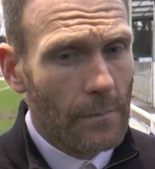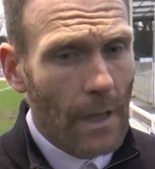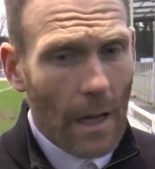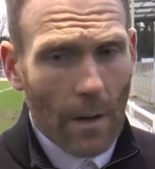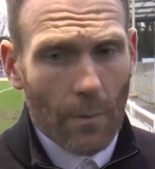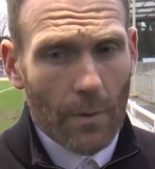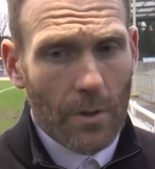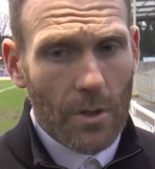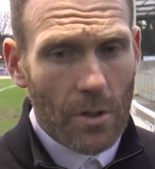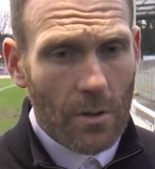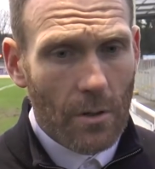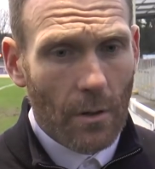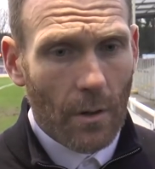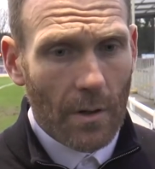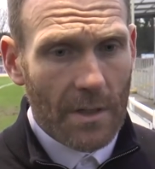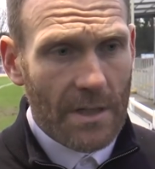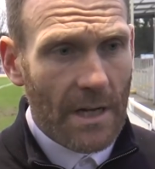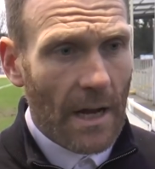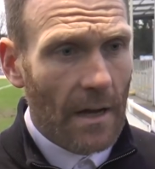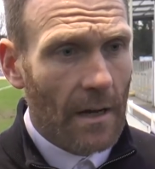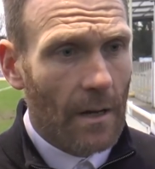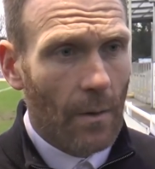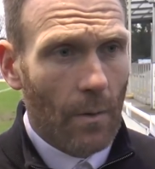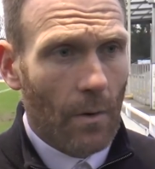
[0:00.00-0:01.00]
Yeah, we just got to
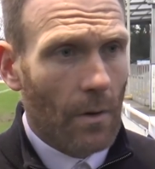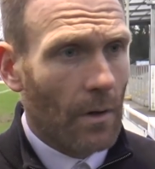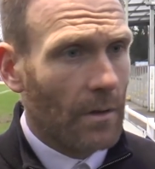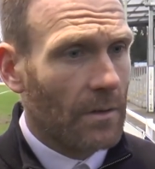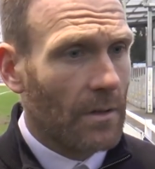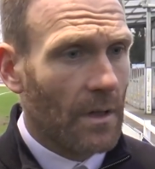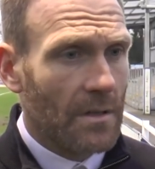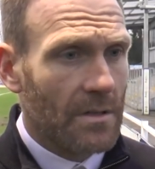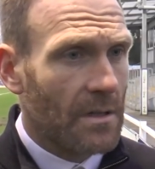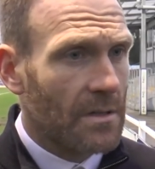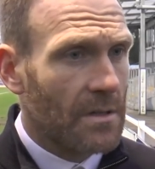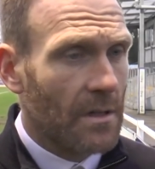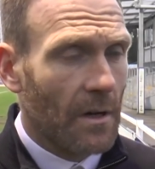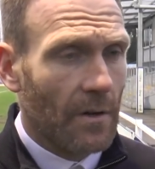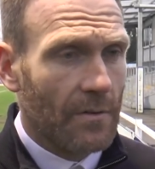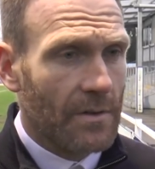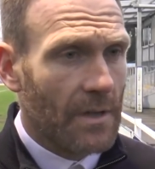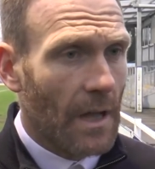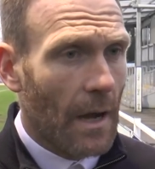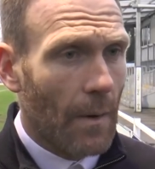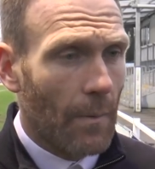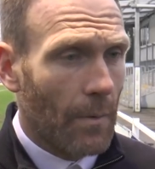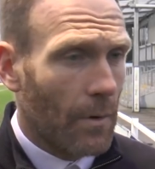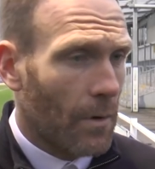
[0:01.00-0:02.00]
attack it. We've got to dust ourselves
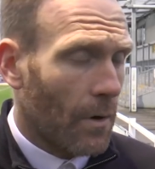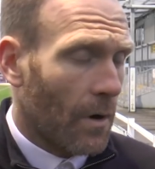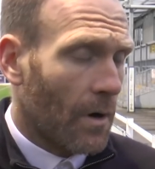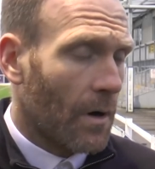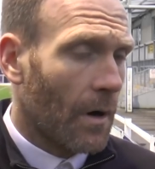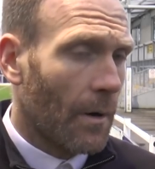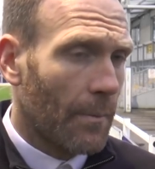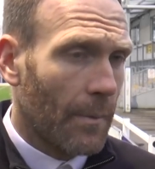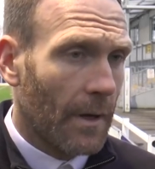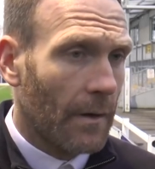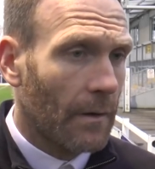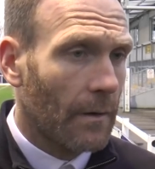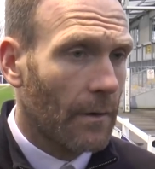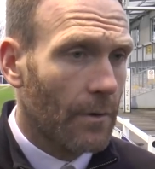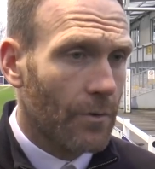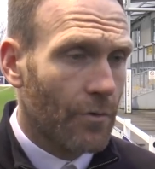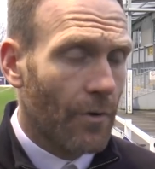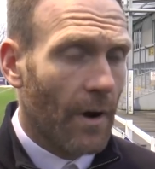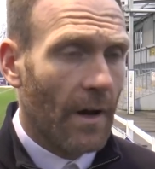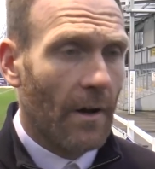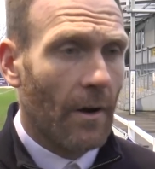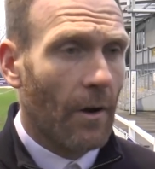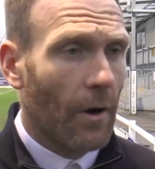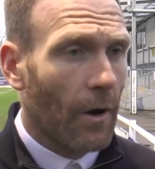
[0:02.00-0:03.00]
down. We've got to come in,
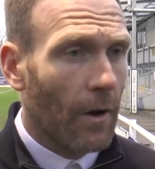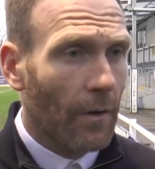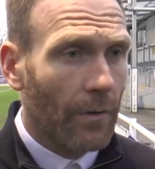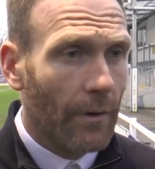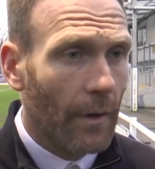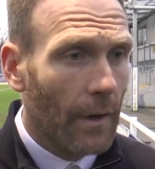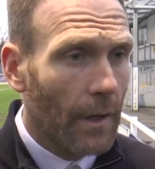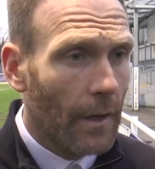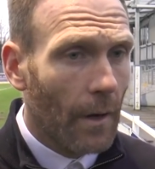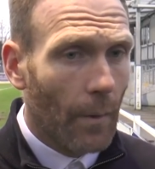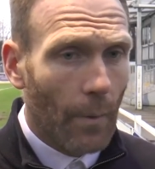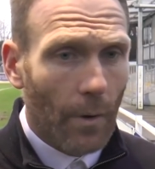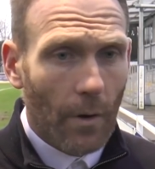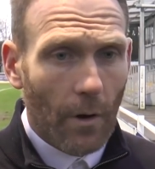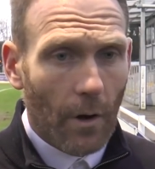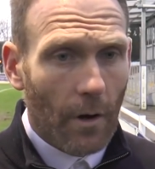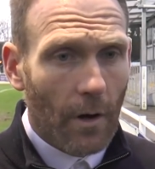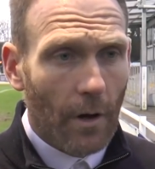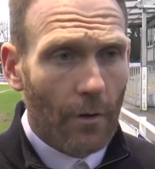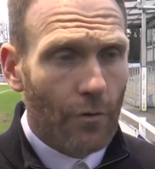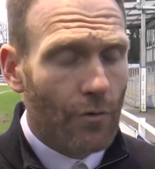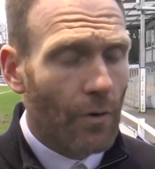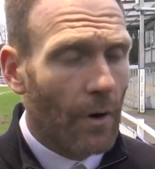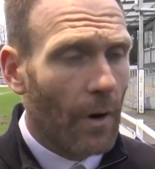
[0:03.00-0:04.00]
train hard, and we've got to
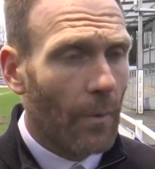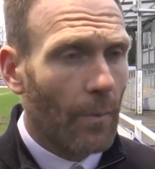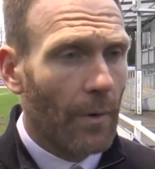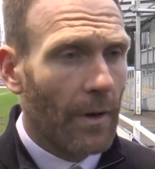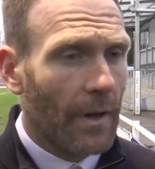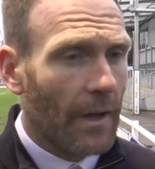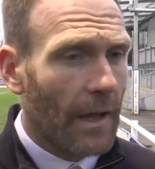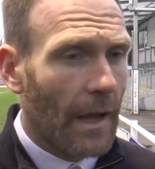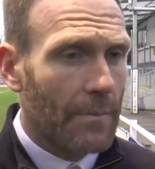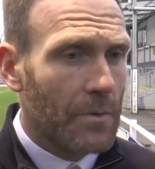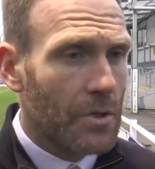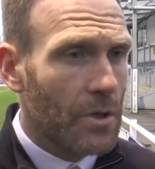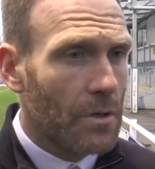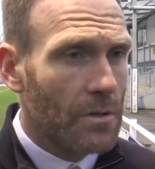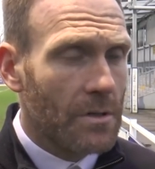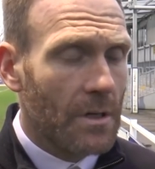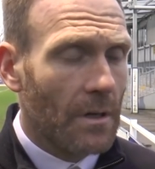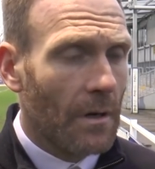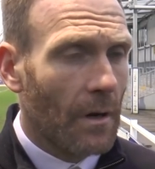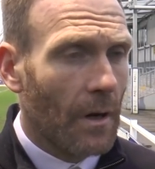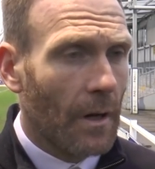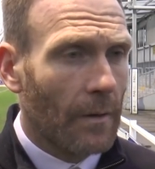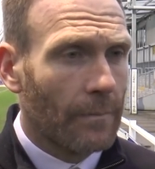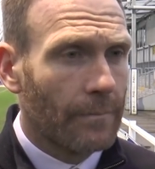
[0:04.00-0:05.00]
go and try and win the game
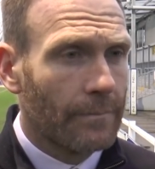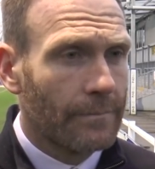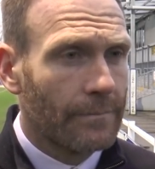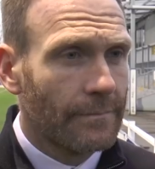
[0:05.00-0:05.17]
Tuesday night.